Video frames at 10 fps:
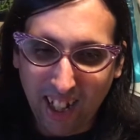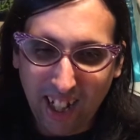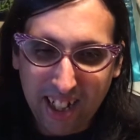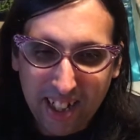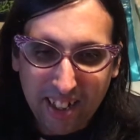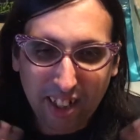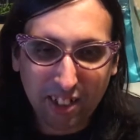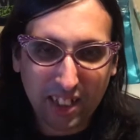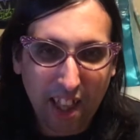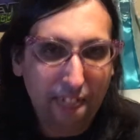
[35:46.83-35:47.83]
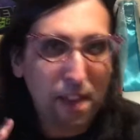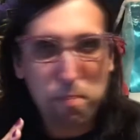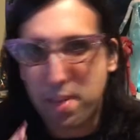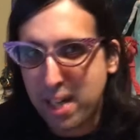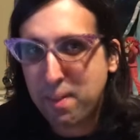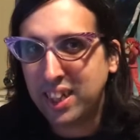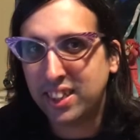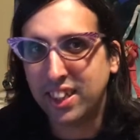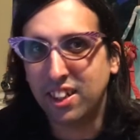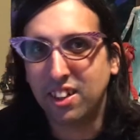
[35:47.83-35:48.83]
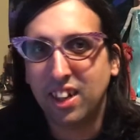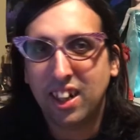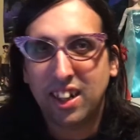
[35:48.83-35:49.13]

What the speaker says: And then there's The Babysitter.